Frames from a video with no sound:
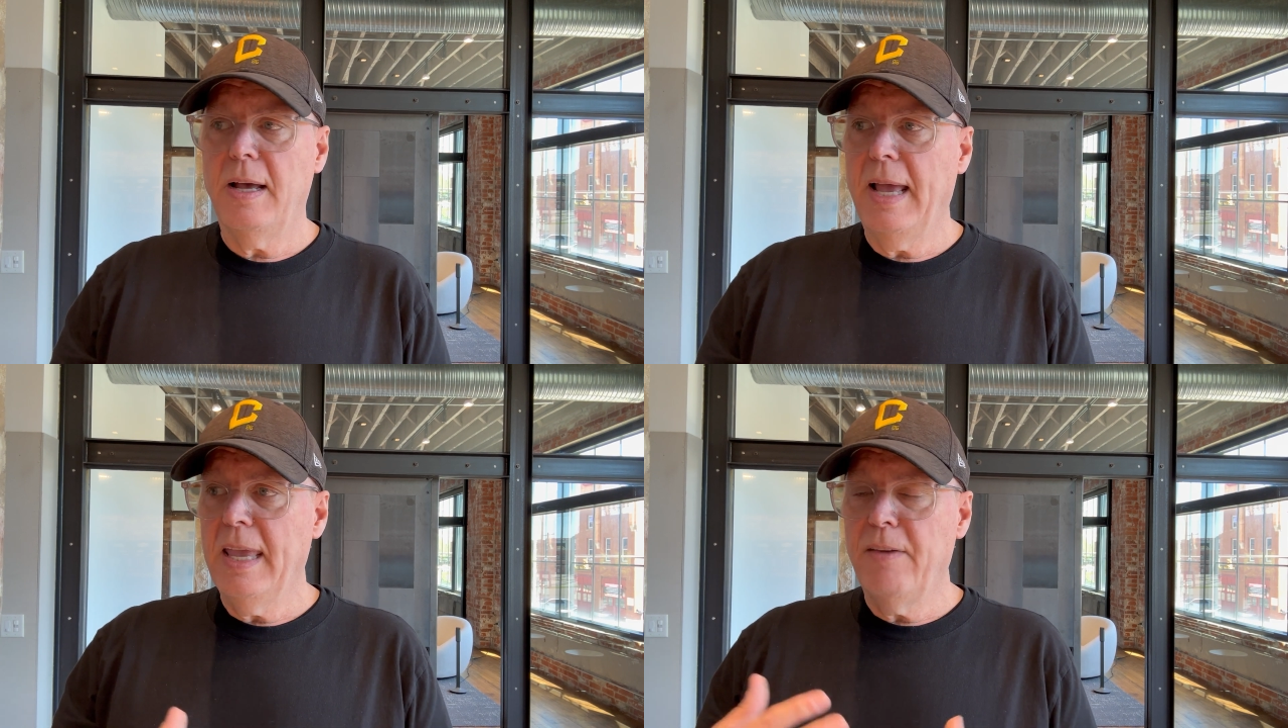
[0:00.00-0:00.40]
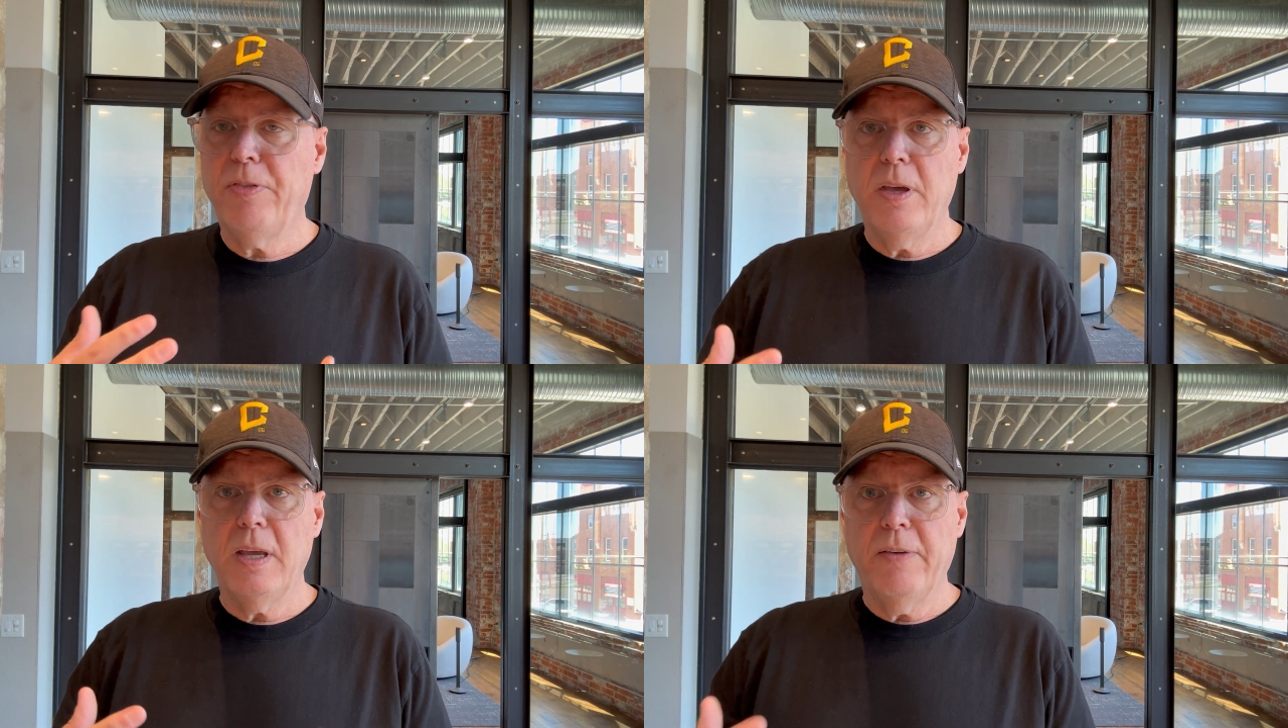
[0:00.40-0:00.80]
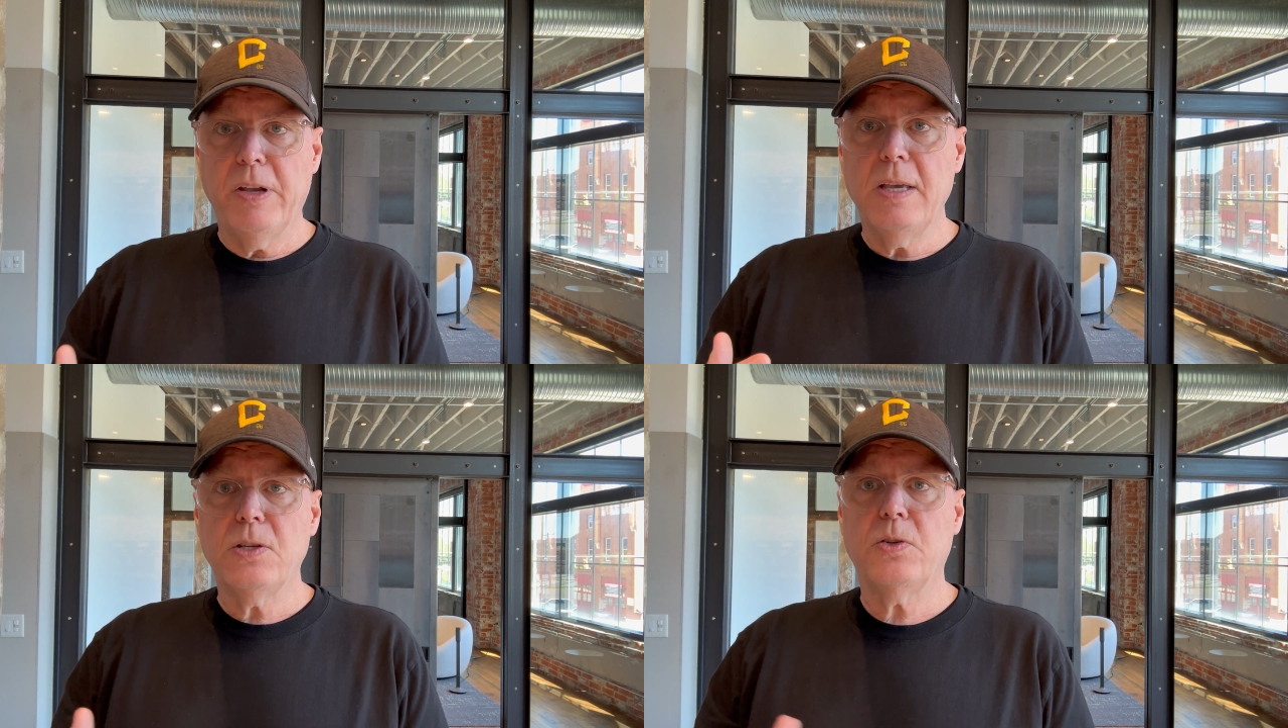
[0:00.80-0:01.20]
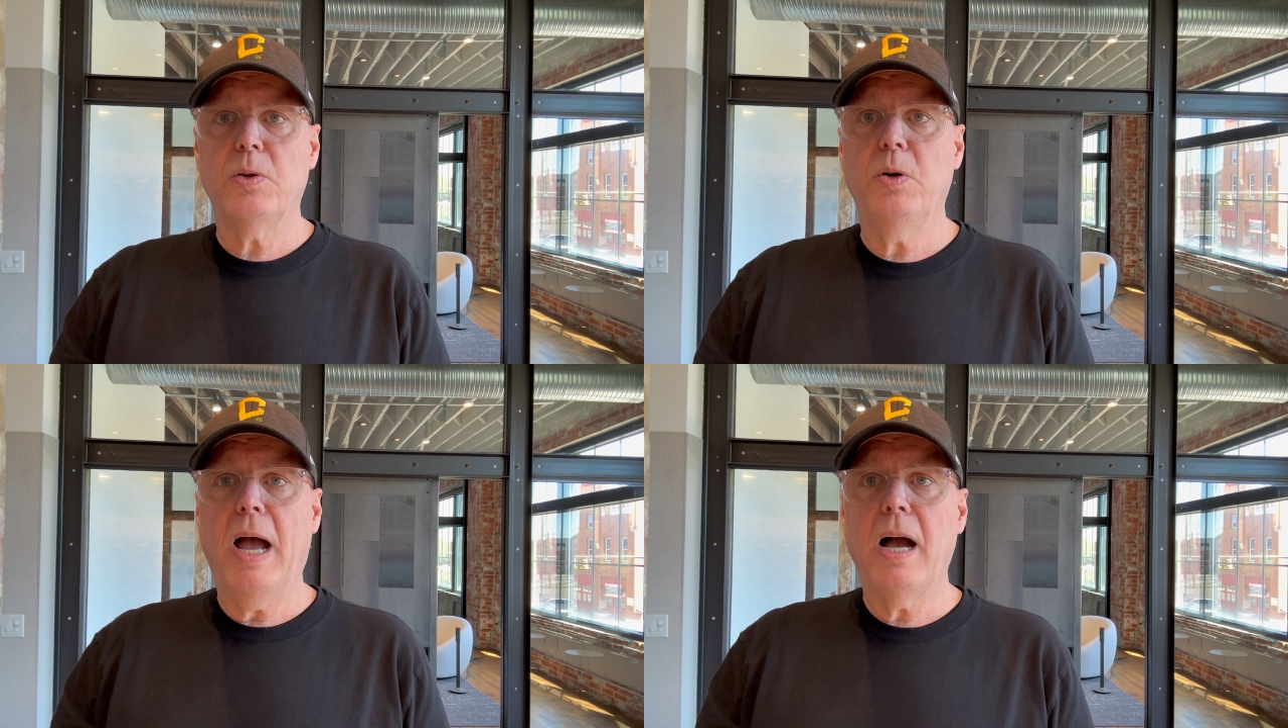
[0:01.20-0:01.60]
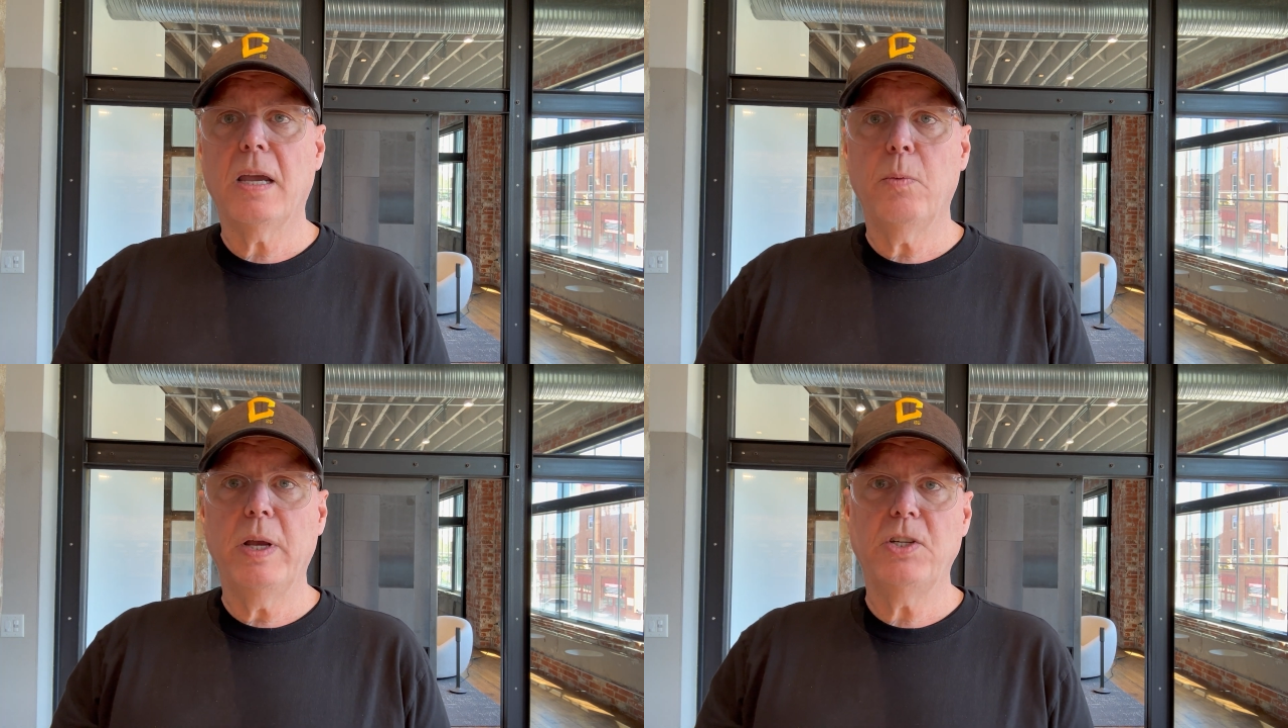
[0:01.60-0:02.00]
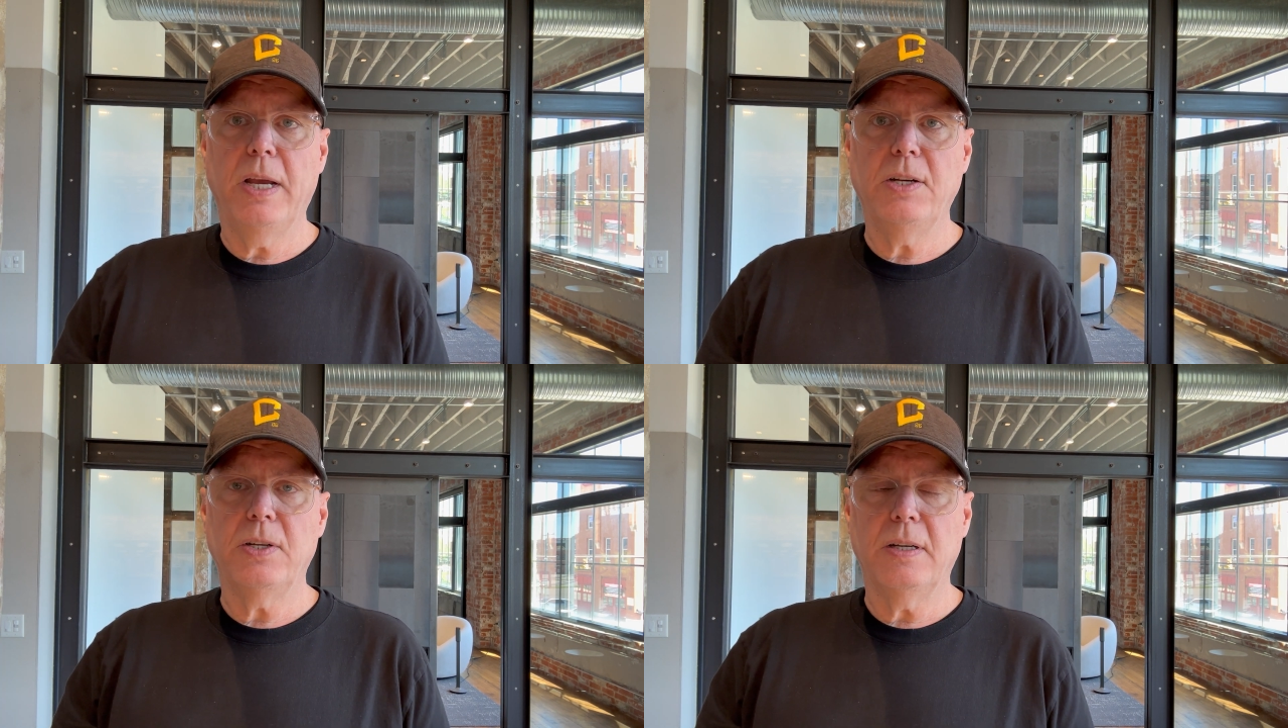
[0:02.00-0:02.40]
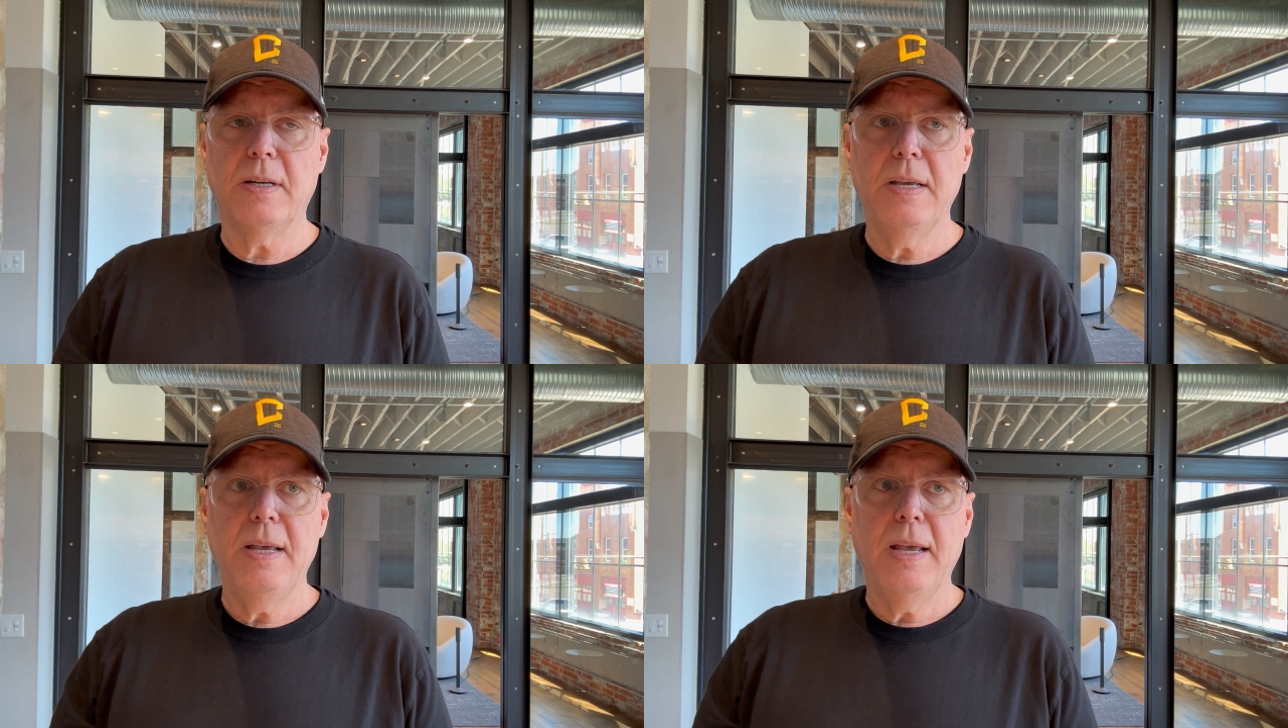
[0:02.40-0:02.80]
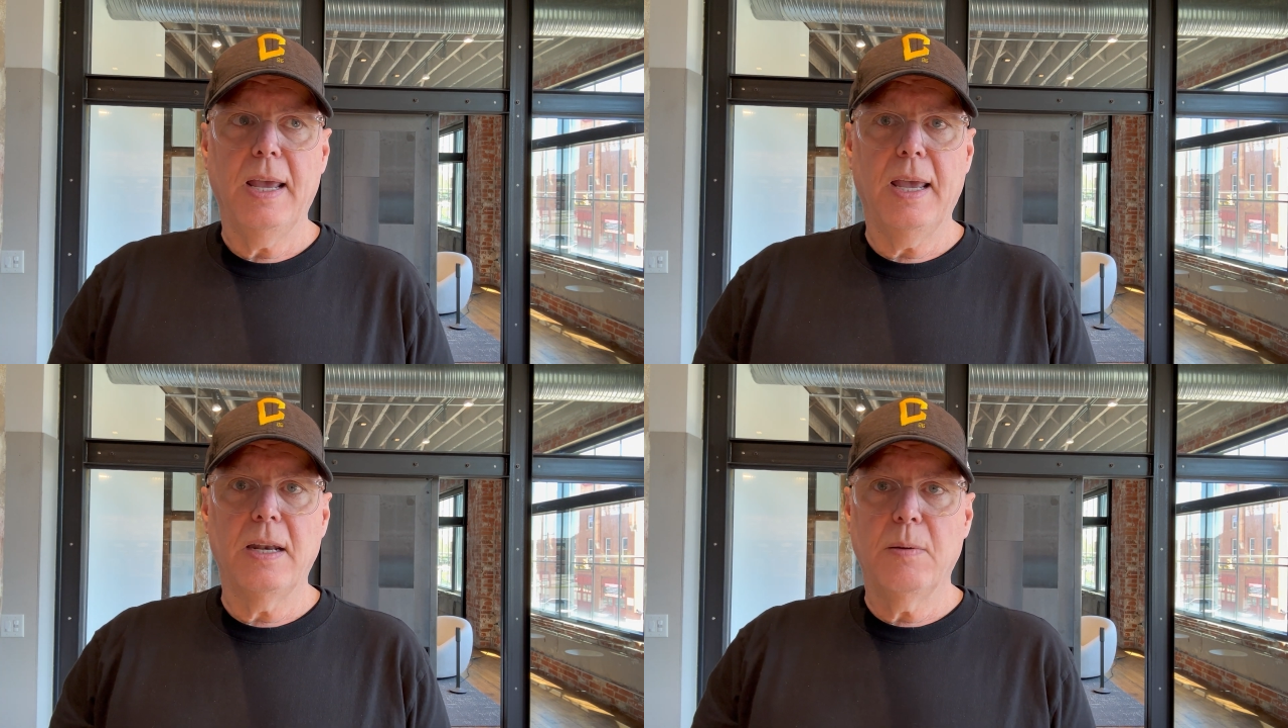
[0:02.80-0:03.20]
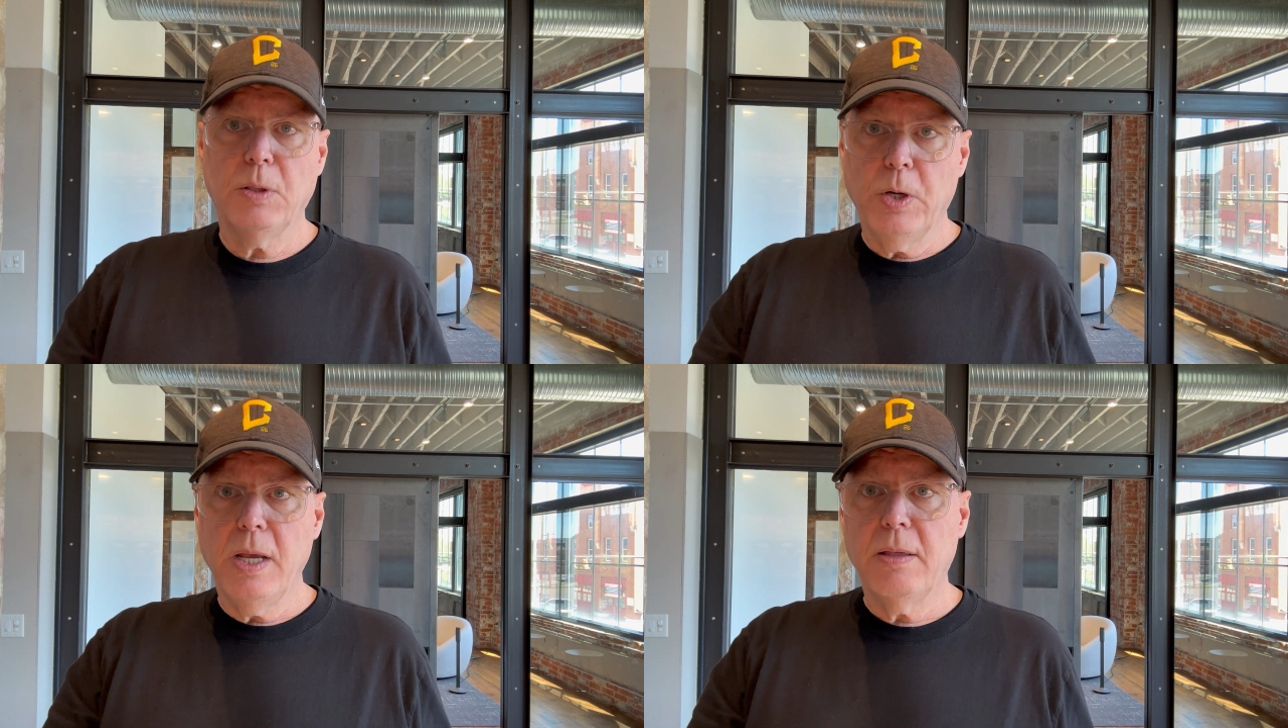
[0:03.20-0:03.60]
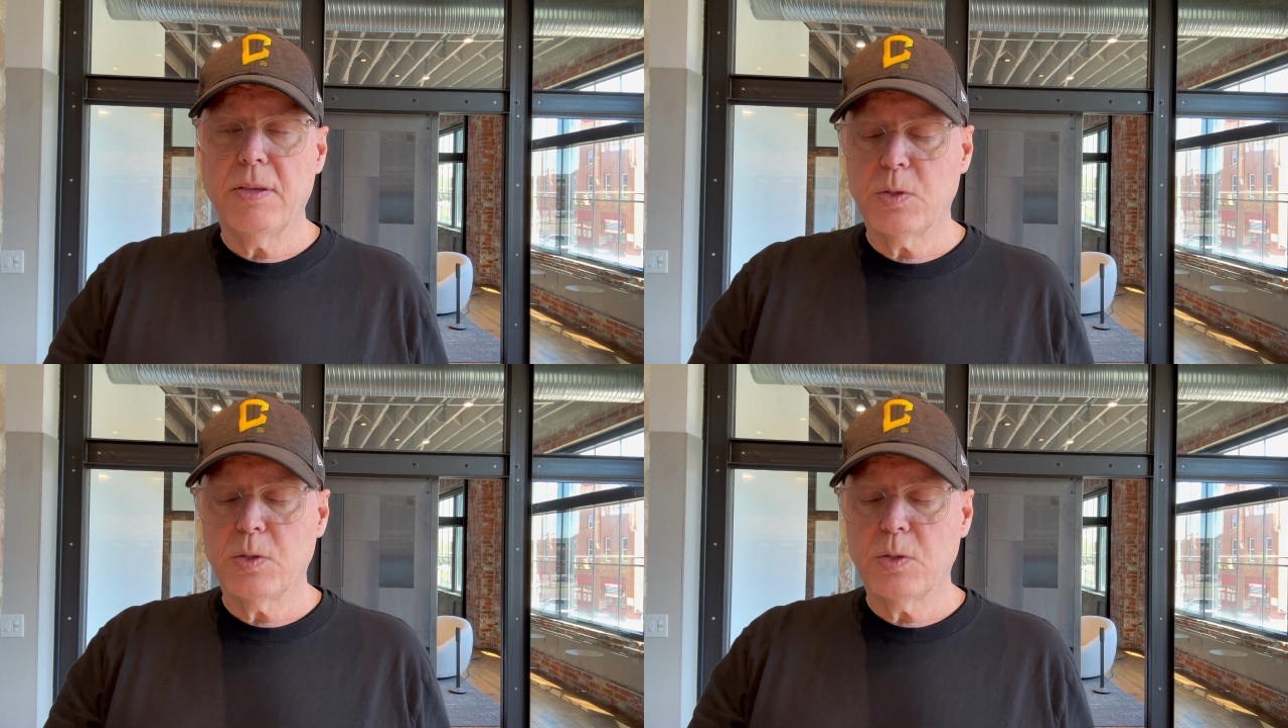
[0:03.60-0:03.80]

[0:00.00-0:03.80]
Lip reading: If it is true, how can we change it? And looking at this